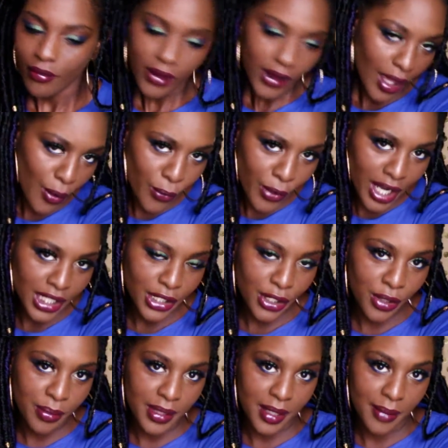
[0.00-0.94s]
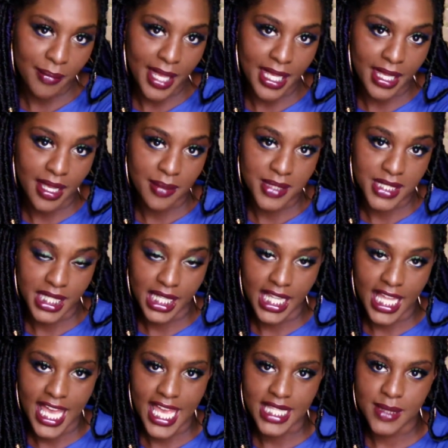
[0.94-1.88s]
Wear a little bit of makeup to
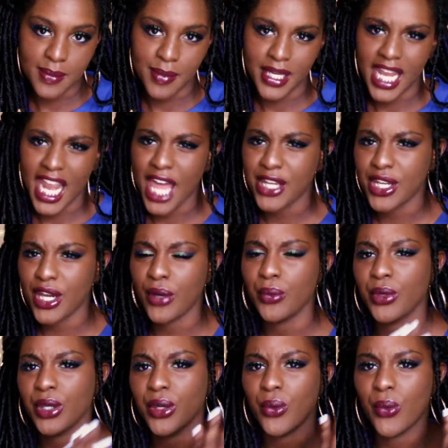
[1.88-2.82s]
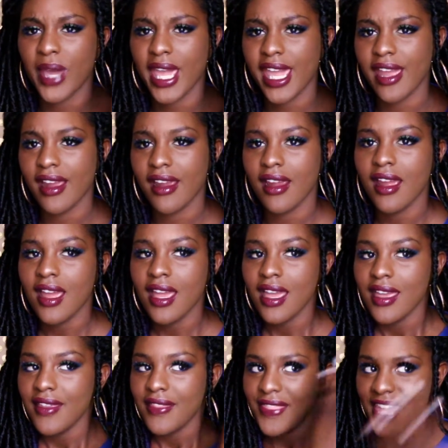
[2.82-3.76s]
class, but I don't want to wear
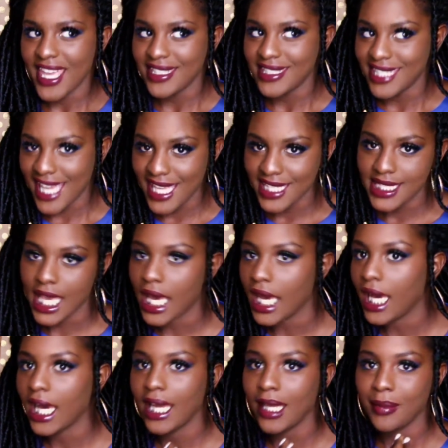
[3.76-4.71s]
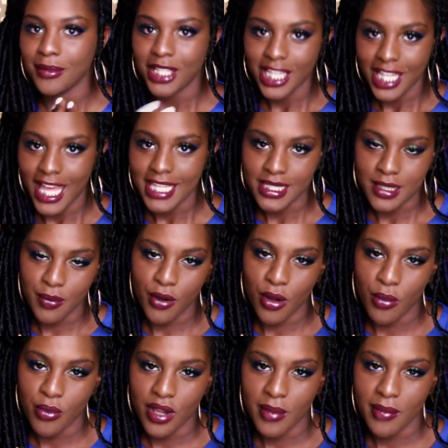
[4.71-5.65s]
that daytime class
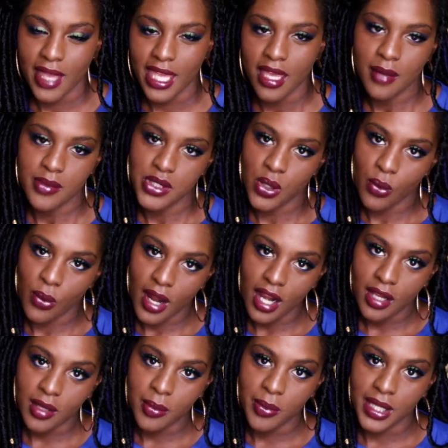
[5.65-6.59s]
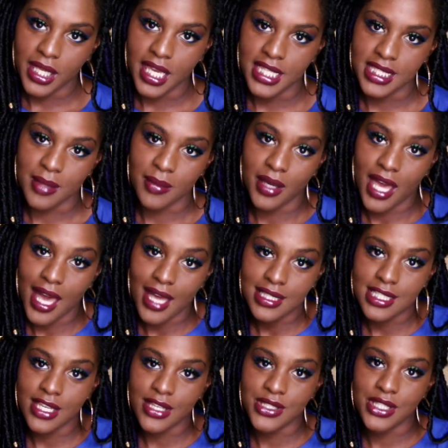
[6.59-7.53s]
appropriate makeup to work because I'm a
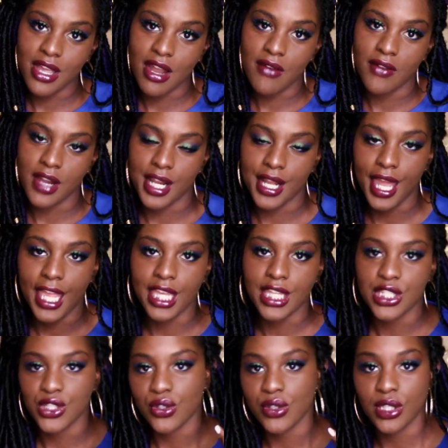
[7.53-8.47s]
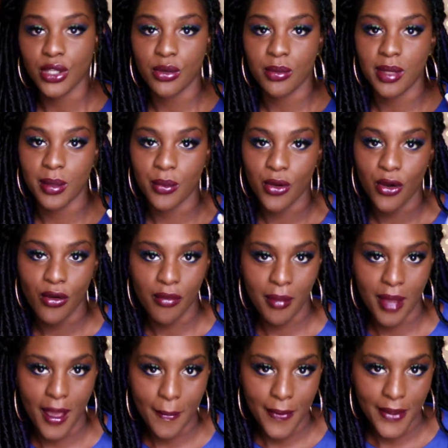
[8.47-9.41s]
cocktail server and I can do a little bit more with
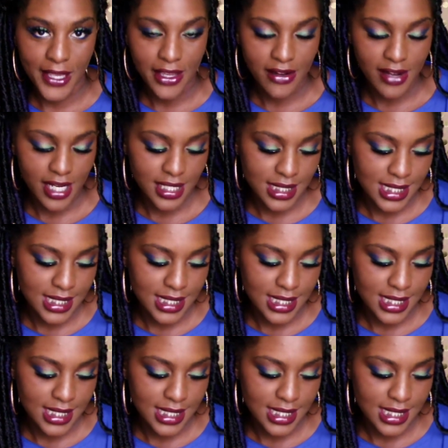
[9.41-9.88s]
my appearance.